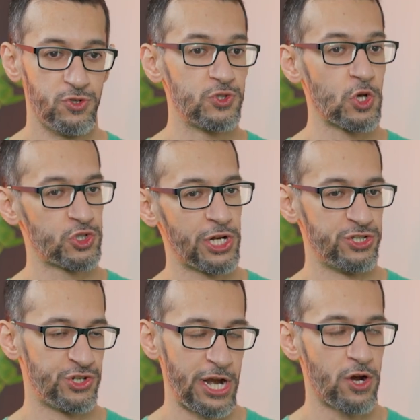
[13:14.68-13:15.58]
do social
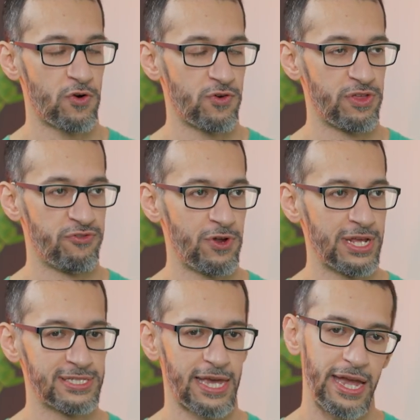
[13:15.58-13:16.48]
engineering over the phone
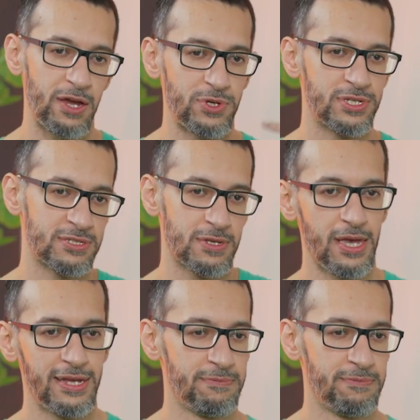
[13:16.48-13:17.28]
and say, hey, we just